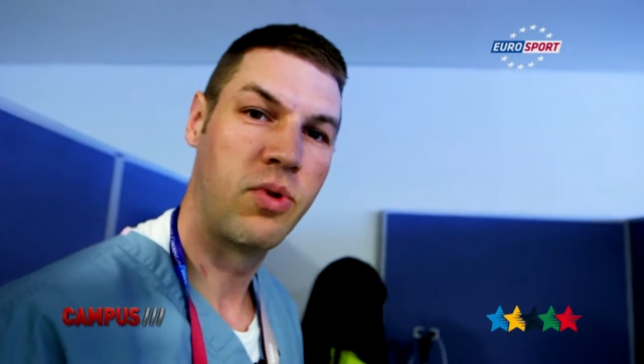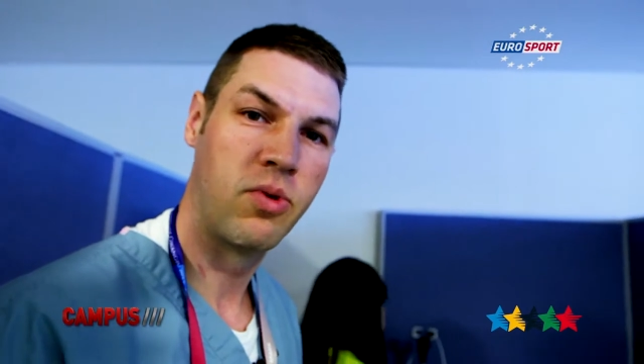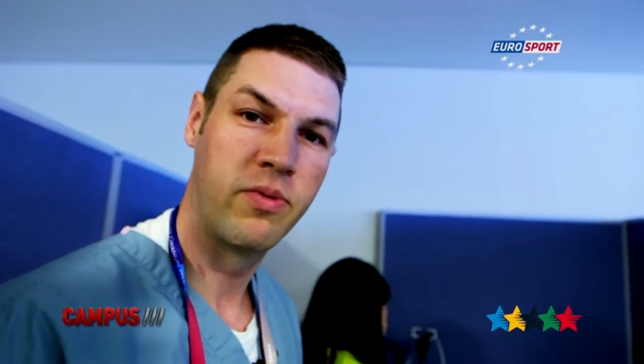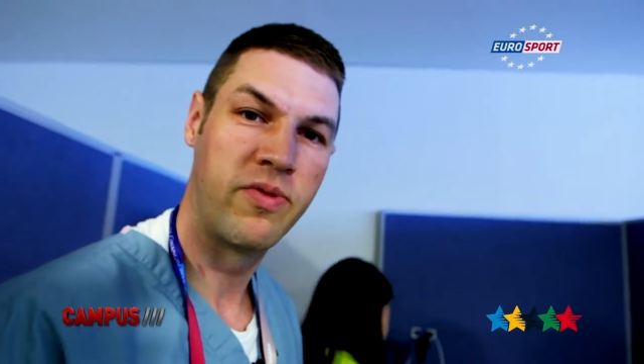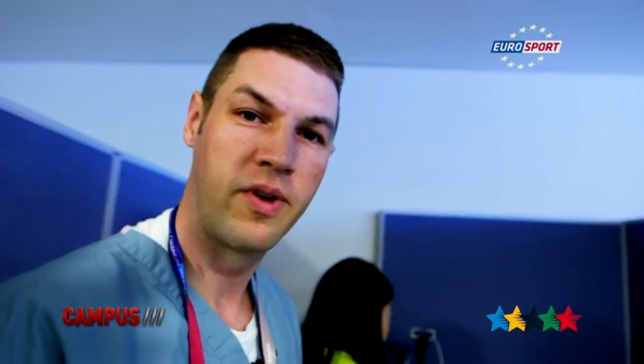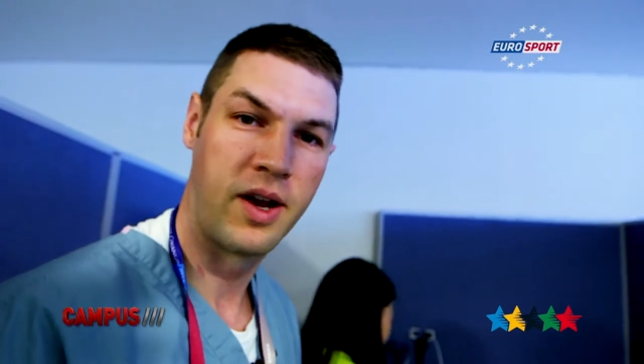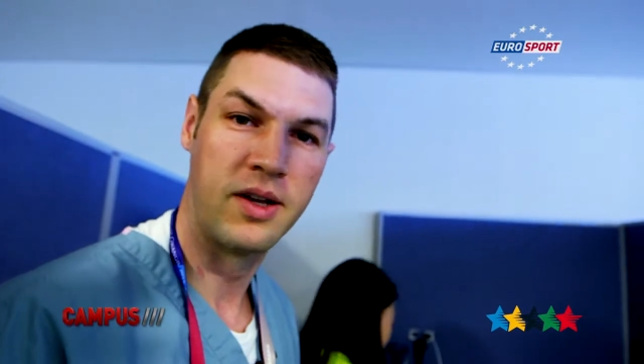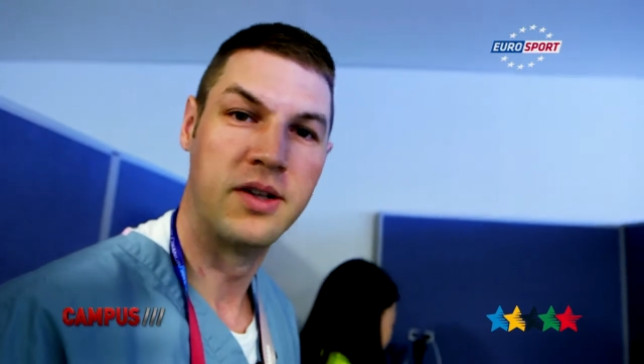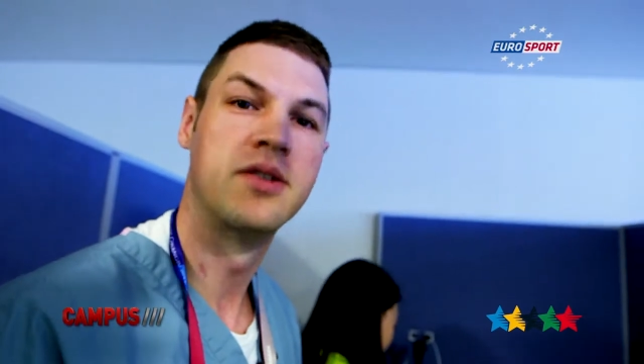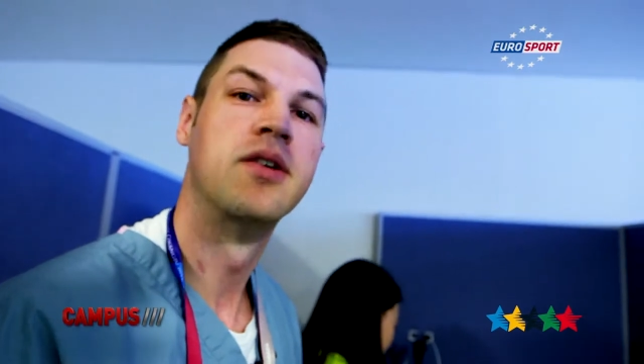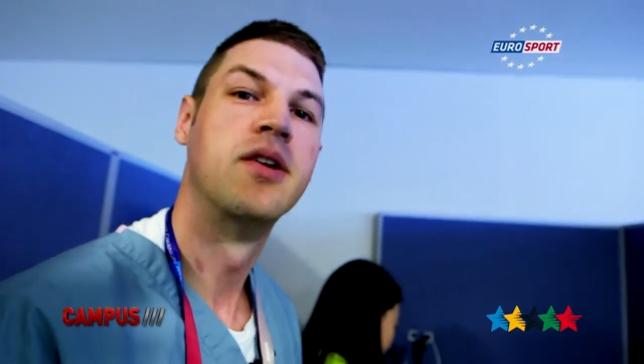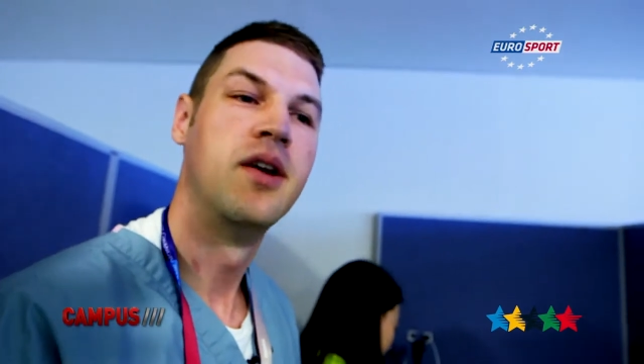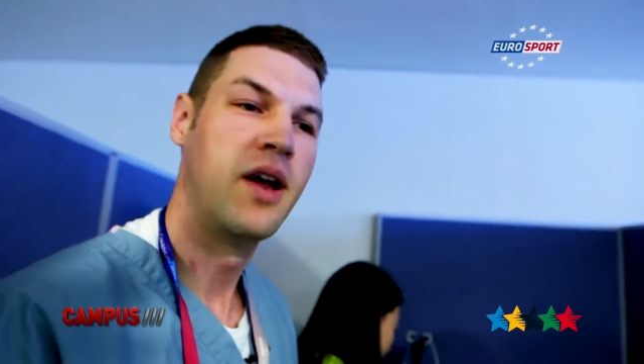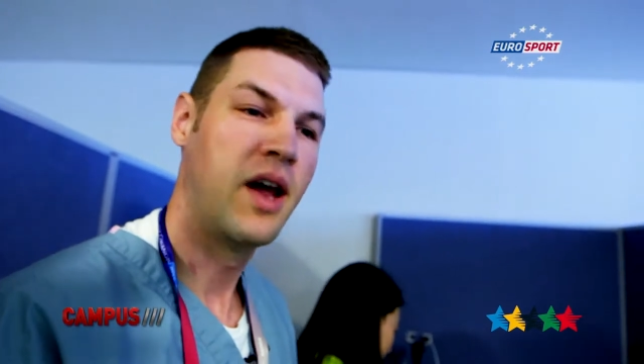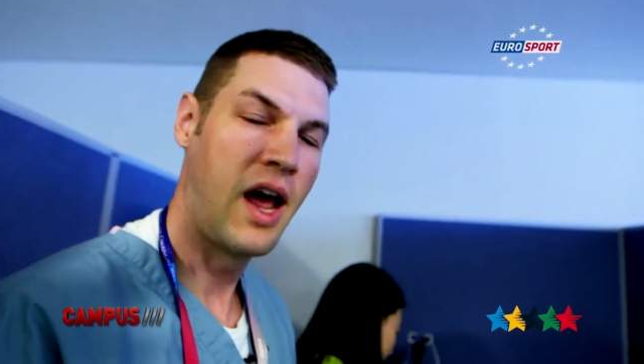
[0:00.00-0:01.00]
we would find
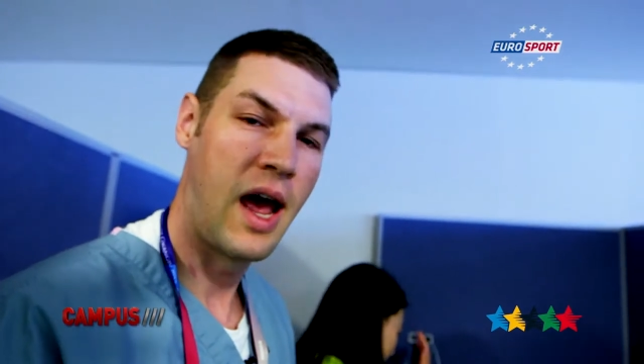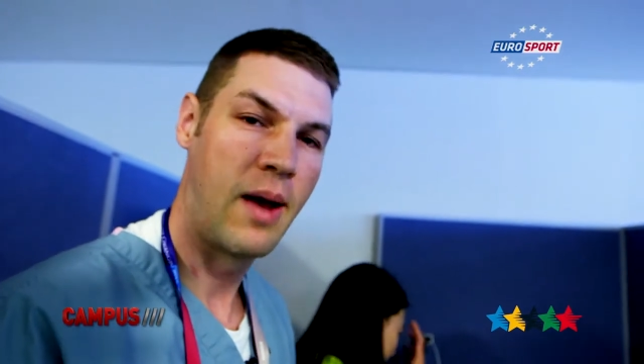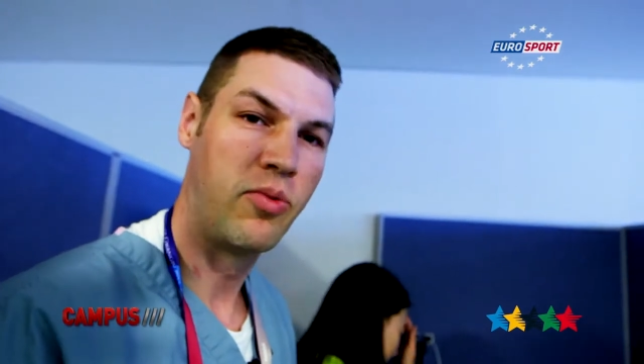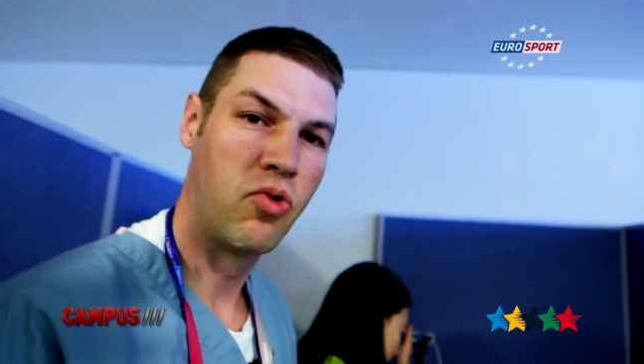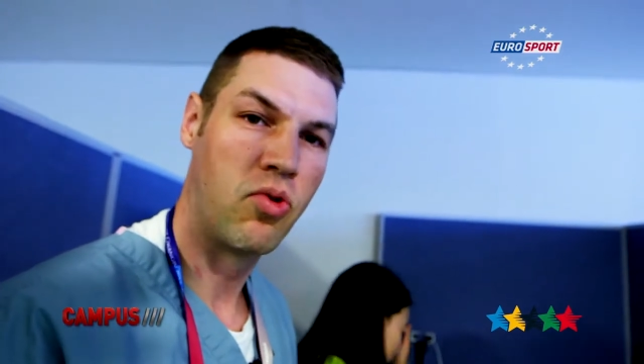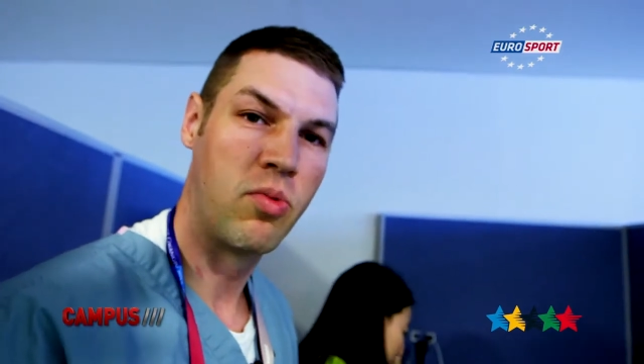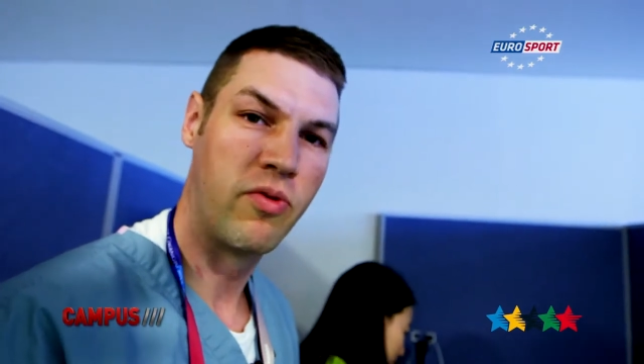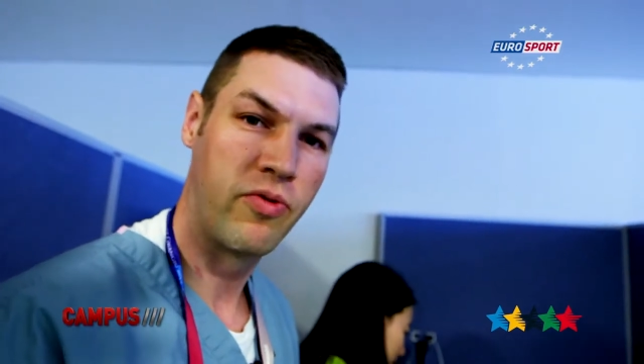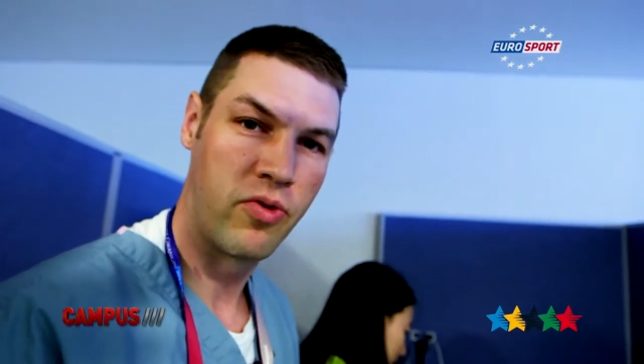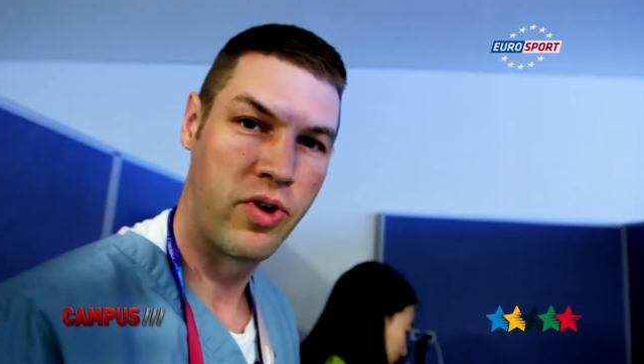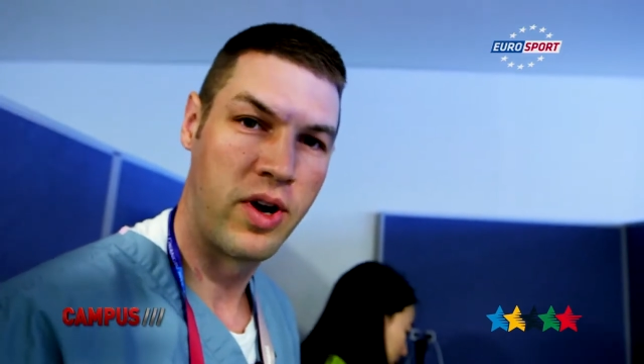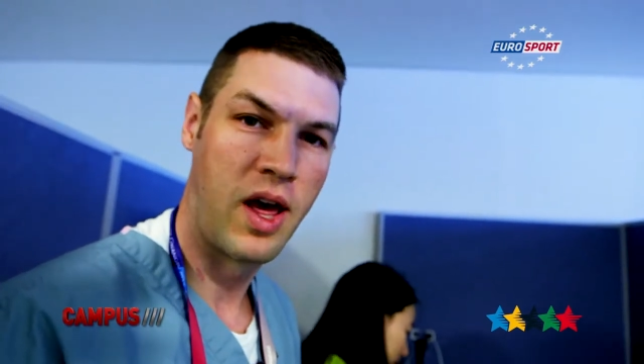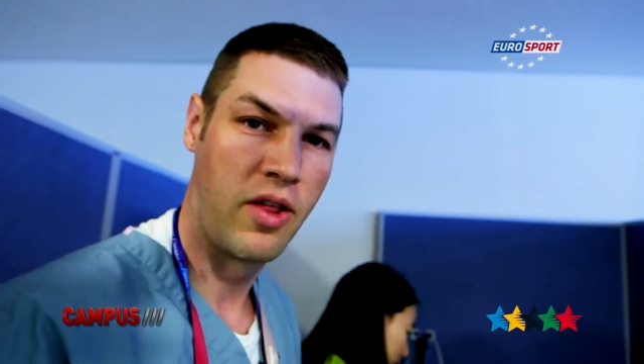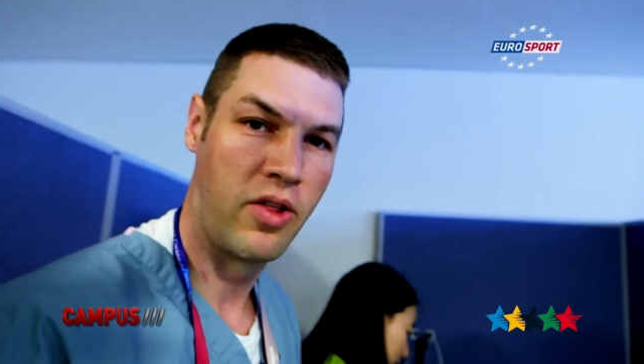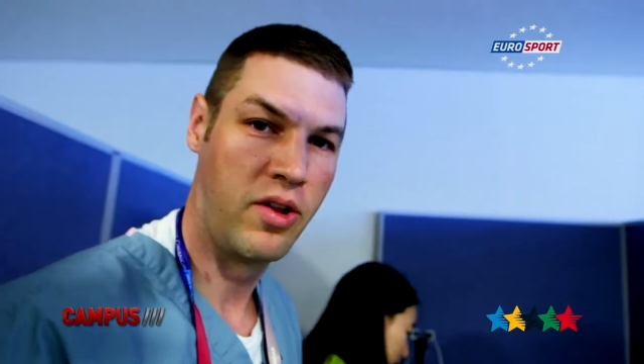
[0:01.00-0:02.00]
abnormal
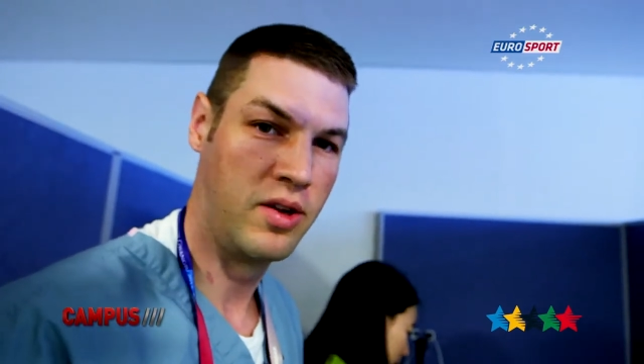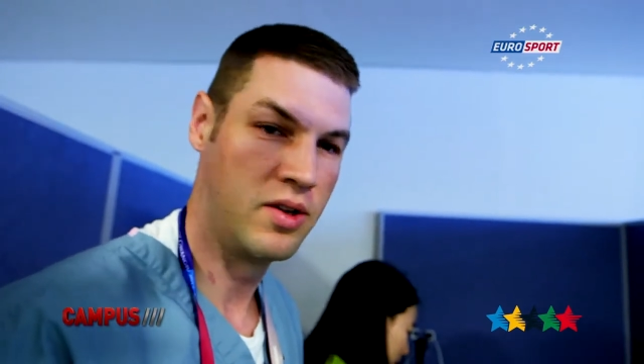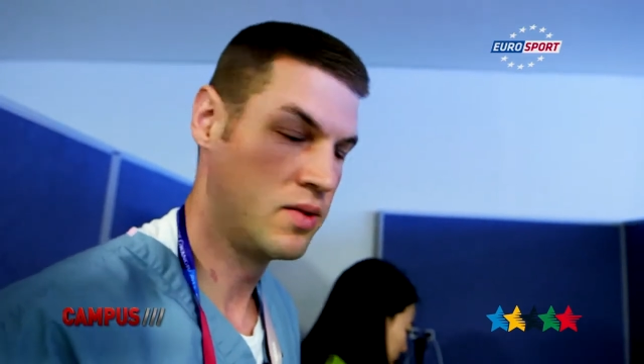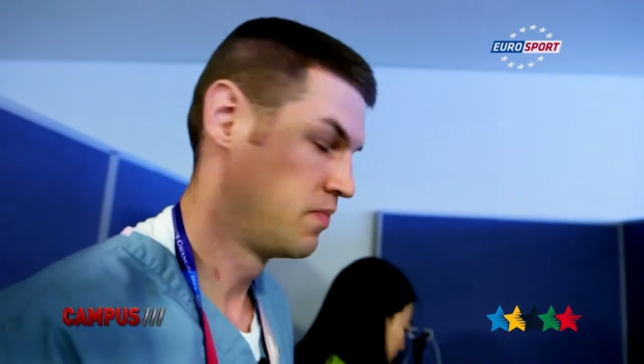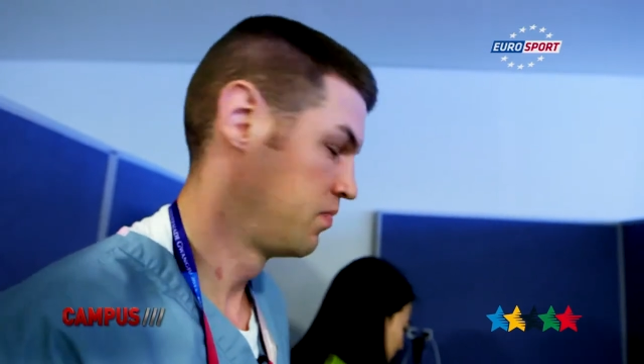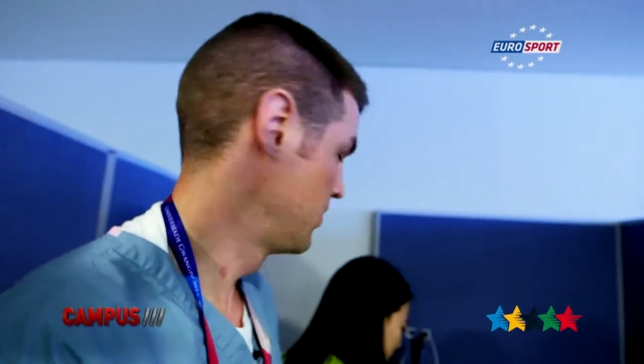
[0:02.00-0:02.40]
for an athlete.